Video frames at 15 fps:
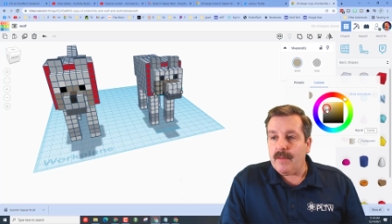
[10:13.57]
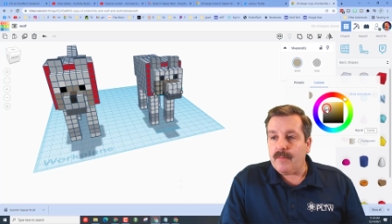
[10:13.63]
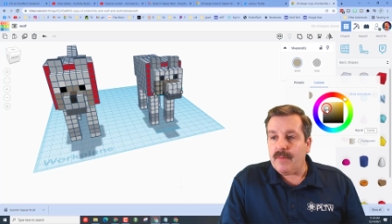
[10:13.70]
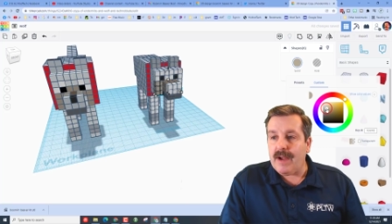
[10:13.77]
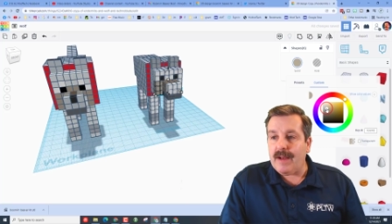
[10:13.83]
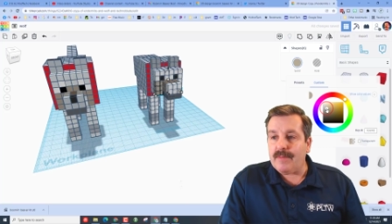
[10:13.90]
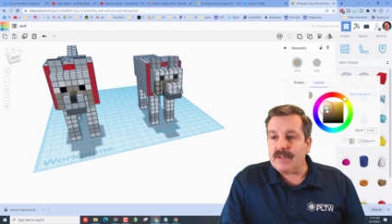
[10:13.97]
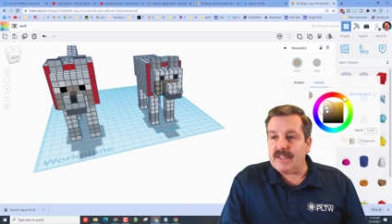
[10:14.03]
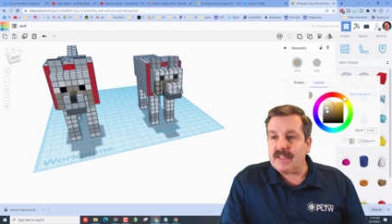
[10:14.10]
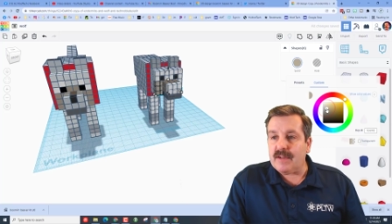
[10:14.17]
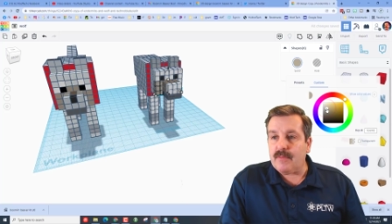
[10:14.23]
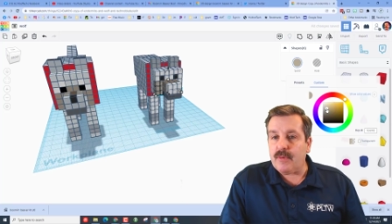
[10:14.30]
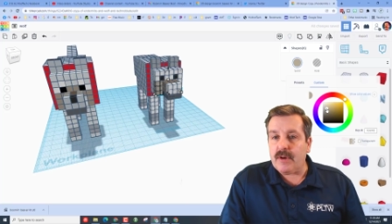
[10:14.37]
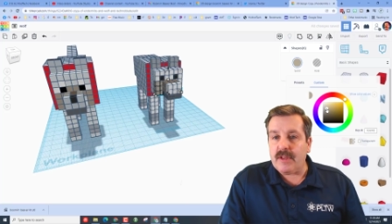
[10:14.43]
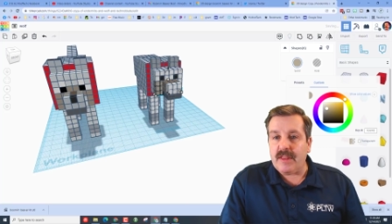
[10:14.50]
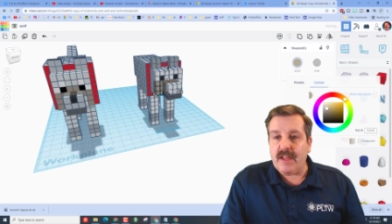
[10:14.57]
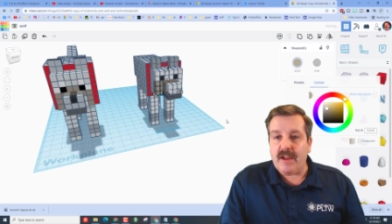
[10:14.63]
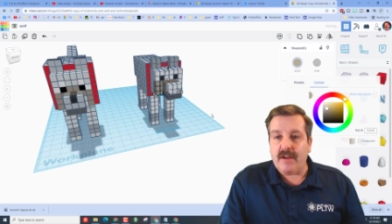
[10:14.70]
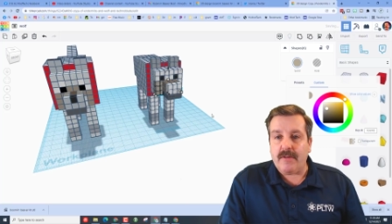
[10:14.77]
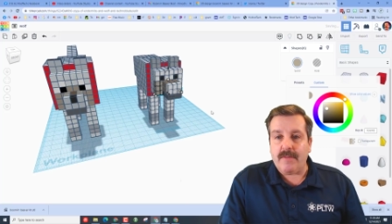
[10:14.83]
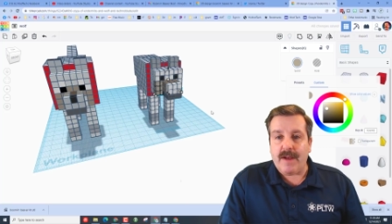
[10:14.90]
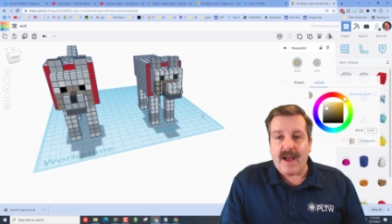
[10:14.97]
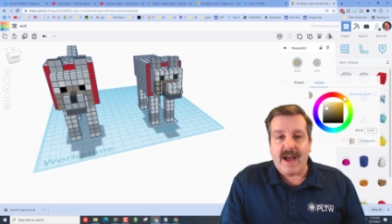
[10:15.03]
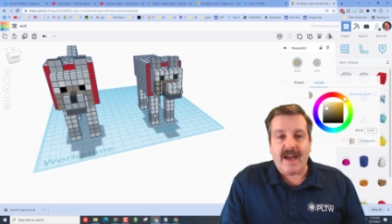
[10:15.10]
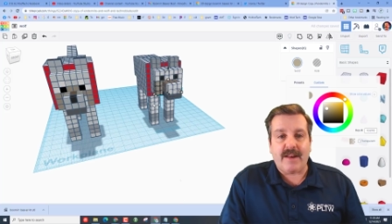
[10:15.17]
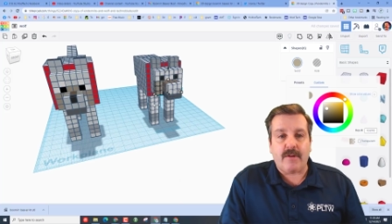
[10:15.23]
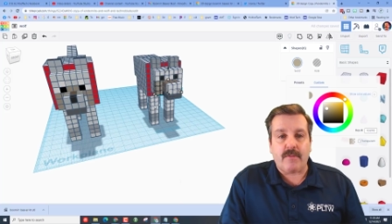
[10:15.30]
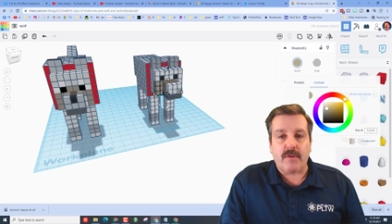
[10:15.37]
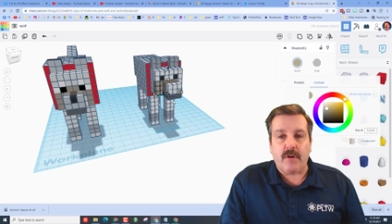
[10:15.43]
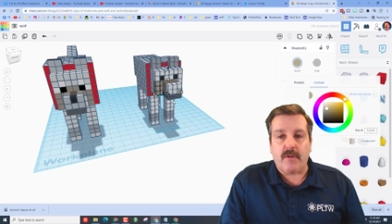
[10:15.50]
Probably somewhere in there, I
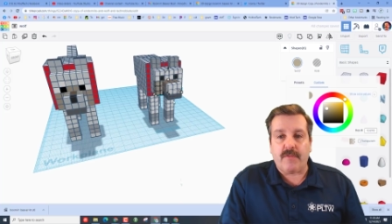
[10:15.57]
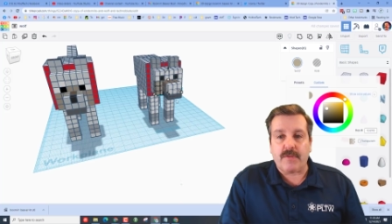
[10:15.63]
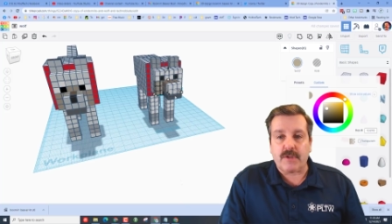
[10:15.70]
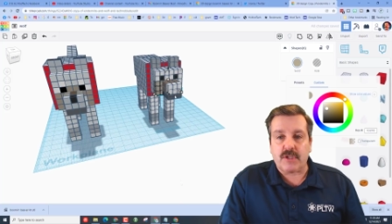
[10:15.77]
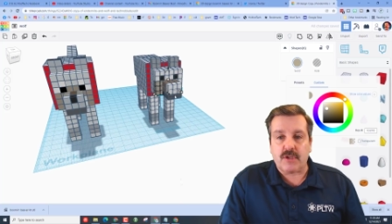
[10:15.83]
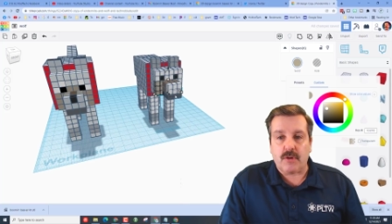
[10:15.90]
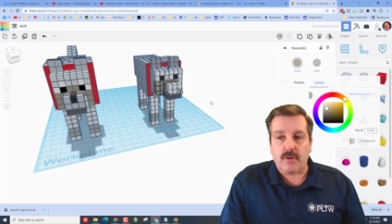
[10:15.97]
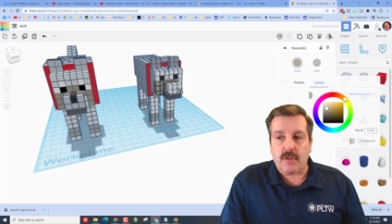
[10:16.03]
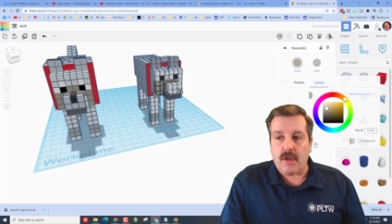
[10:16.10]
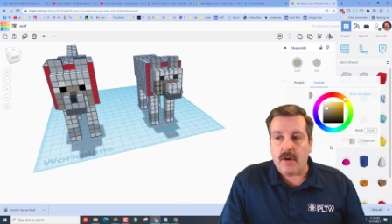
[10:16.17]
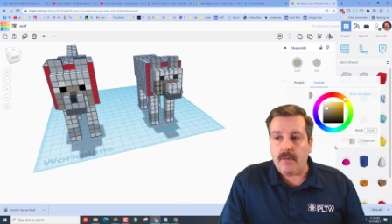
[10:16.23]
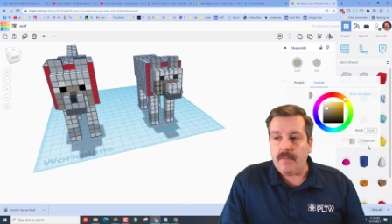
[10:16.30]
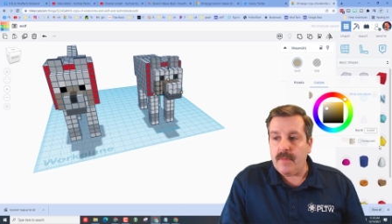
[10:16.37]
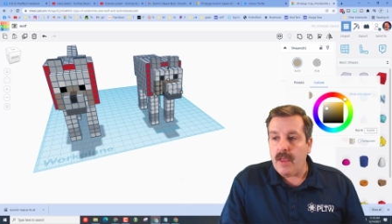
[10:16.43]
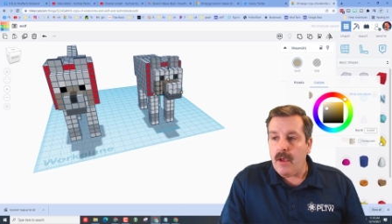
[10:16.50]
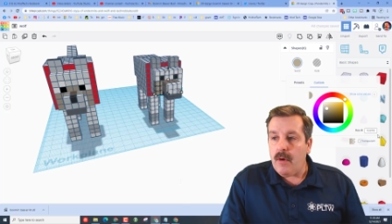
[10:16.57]
don't know for sure though.